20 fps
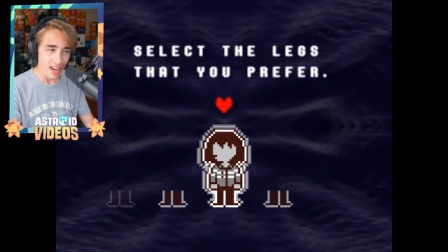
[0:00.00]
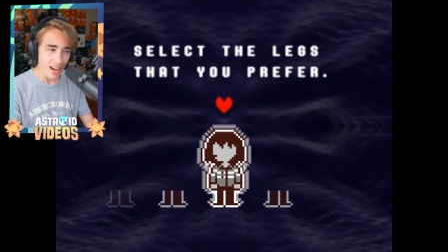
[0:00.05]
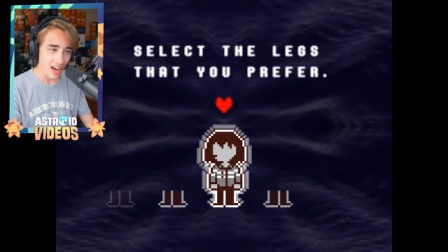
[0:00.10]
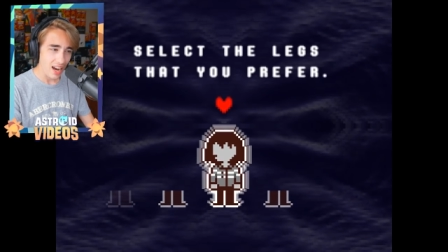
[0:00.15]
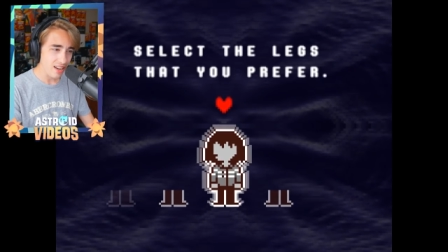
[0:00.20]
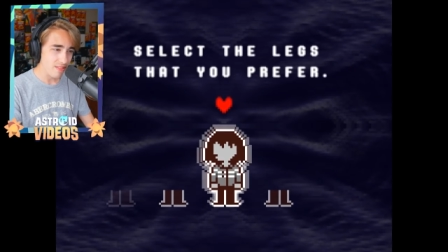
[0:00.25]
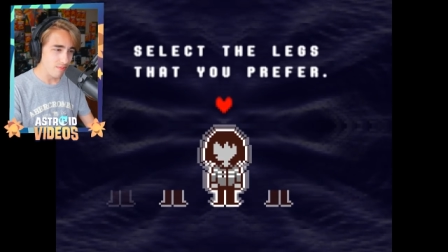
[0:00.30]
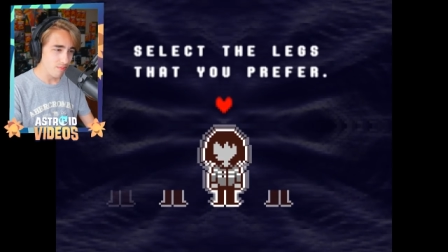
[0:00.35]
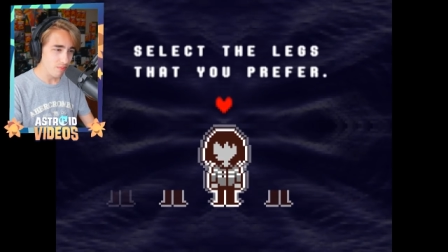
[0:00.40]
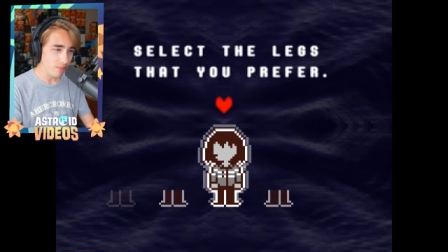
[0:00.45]

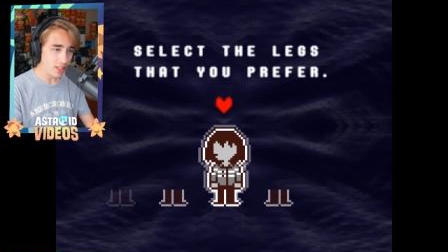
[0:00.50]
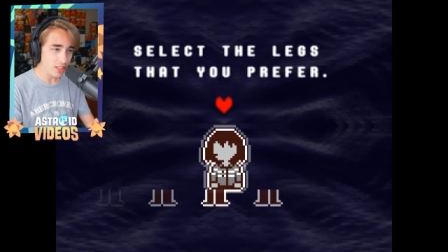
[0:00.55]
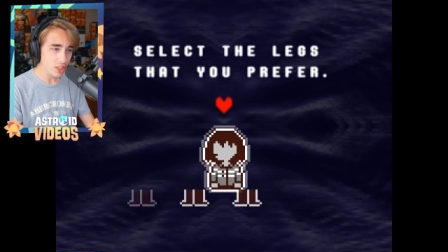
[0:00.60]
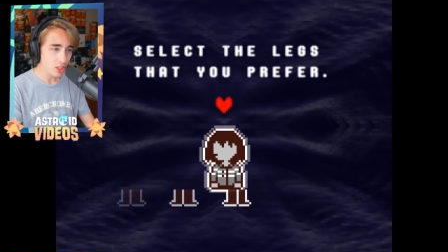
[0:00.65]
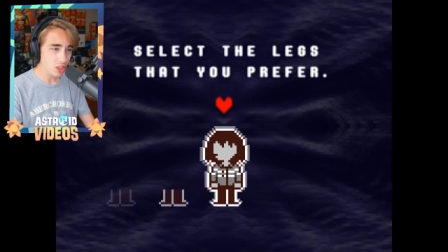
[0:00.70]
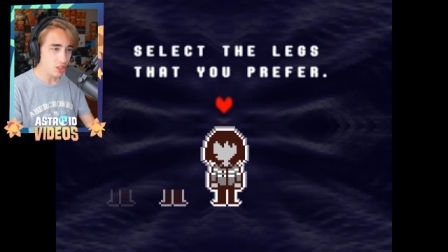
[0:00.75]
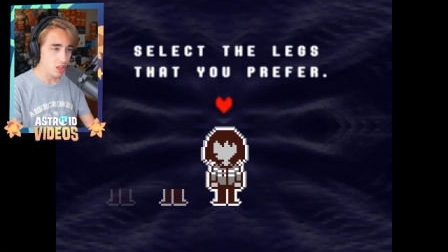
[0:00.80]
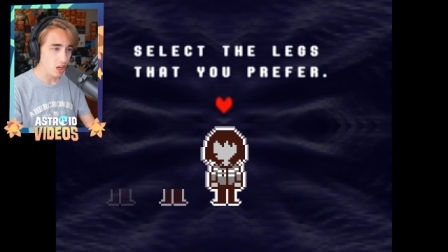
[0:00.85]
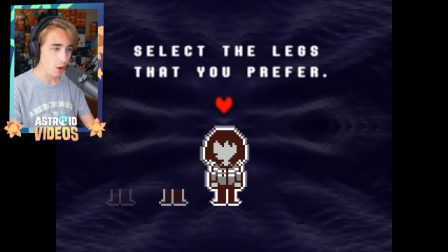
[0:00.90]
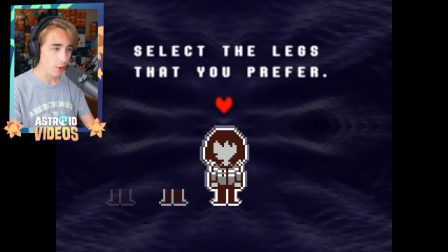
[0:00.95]
I let's
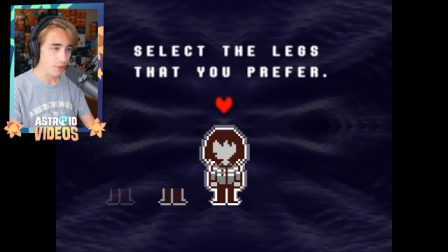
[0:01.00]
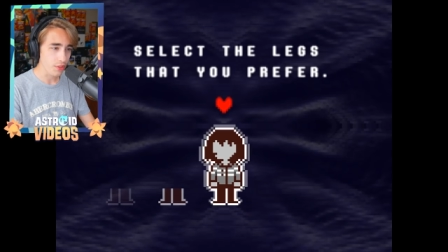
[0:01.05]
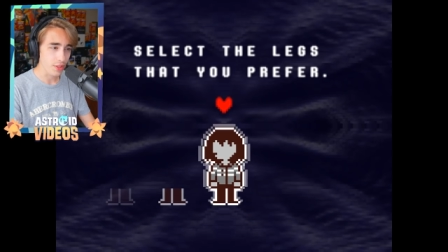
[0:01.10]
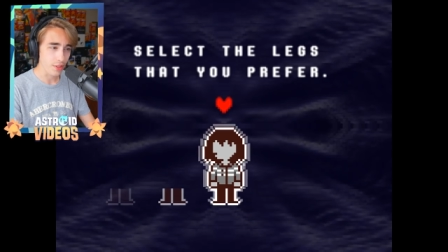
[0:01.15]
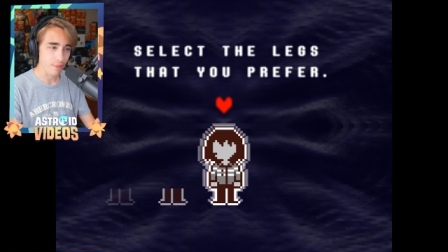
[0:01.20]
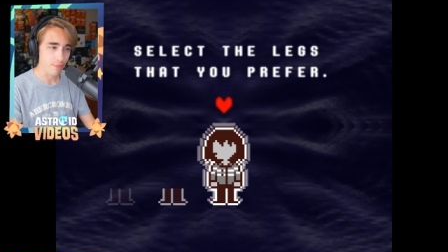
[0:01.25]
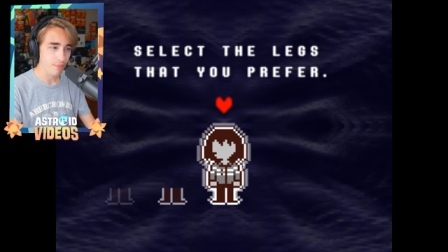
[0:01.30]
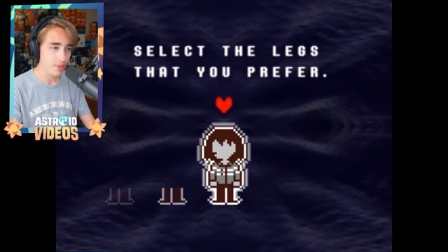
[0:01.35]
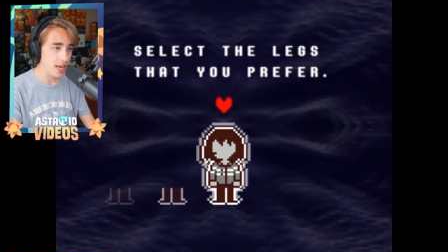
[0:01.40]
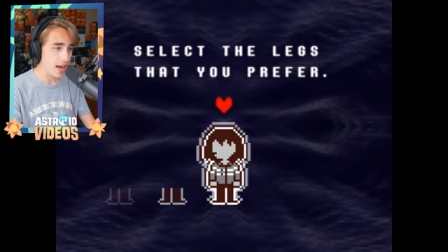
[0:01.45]
just go with
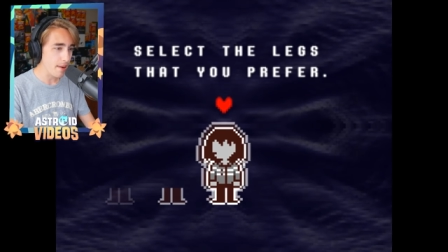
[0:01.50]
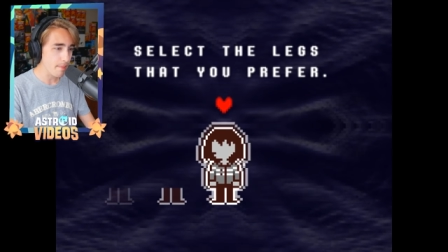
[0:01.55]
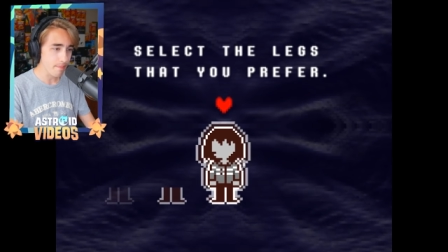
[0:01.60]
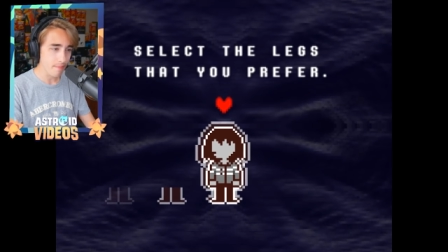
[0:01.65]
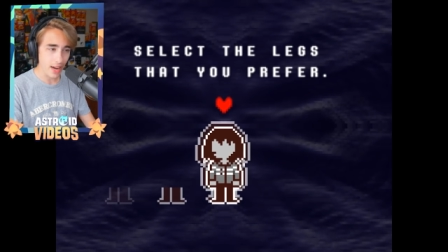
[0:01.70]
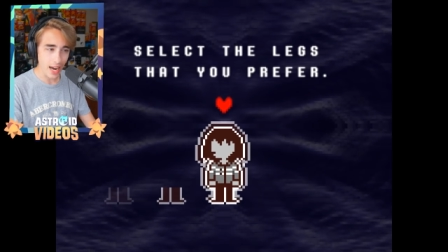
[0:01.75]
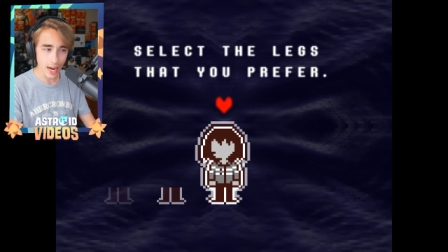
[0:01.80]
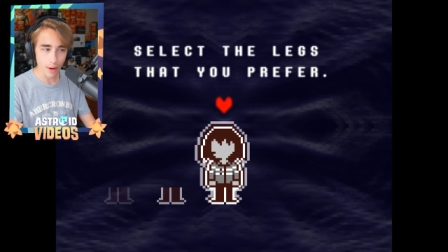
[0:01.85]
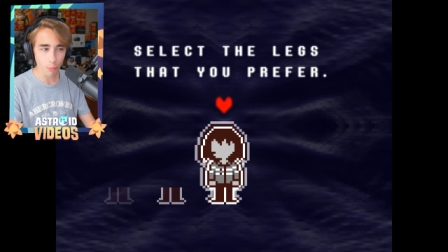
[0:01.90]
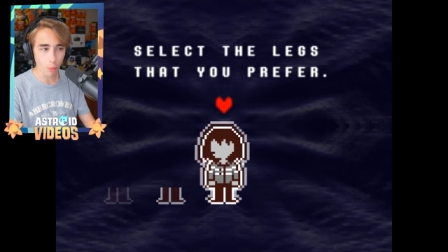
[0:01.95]
the. Yep,
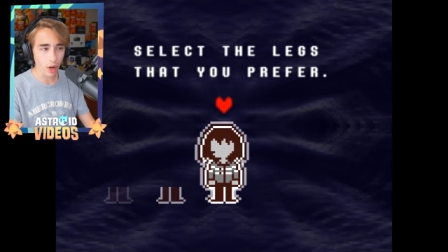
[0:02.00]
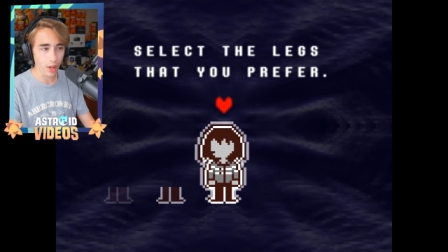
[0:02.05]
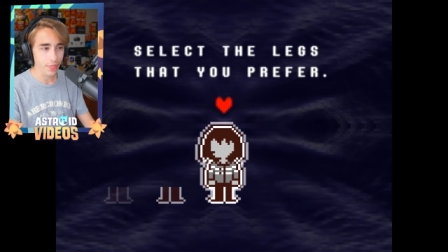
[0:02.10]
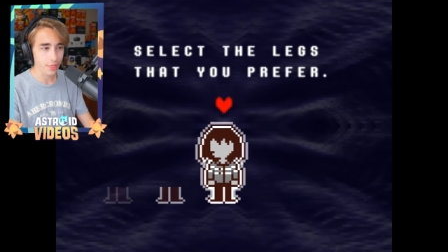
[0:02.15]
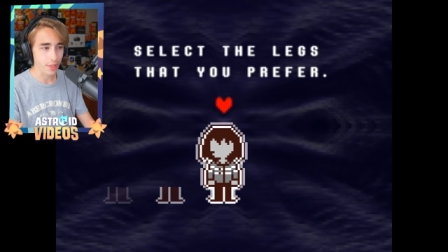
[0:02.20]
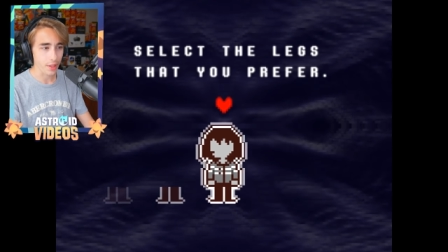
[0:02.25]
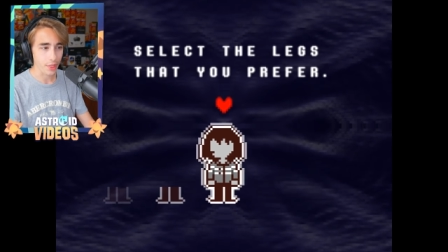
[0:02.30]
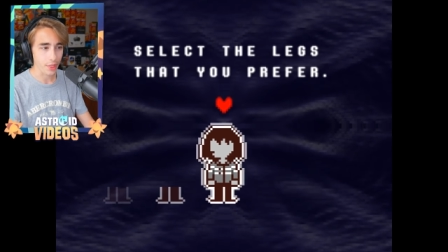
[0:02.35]
I want the